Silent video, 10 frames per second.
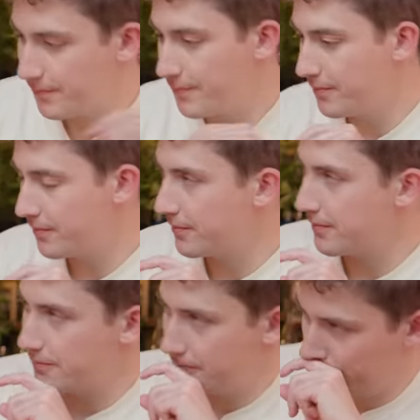
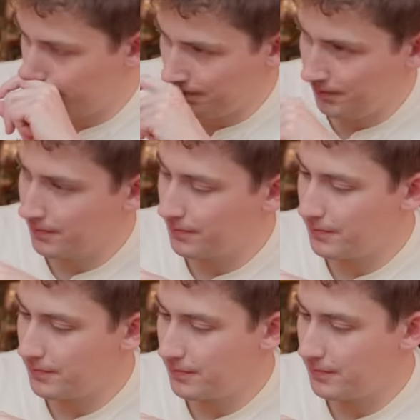
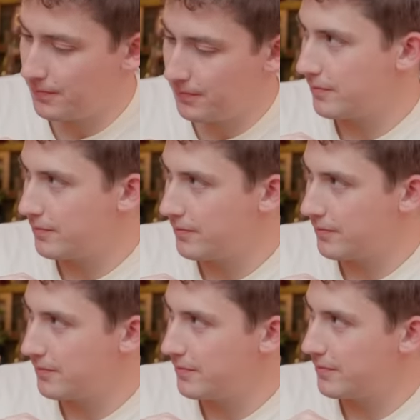
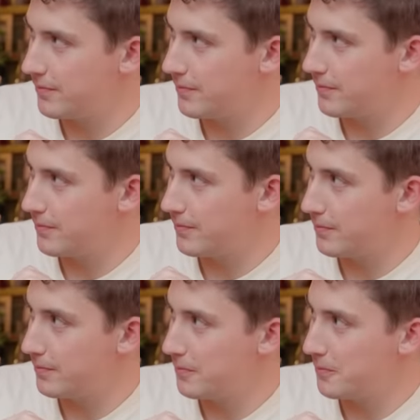
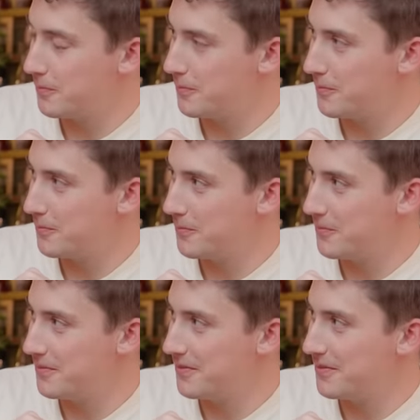
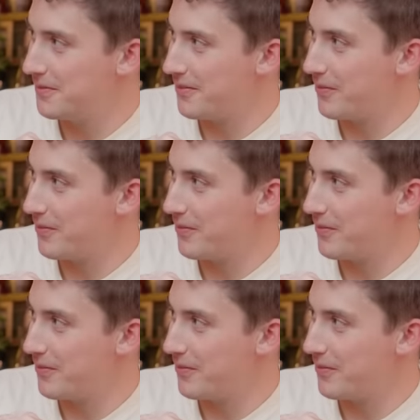This person isn't speaking.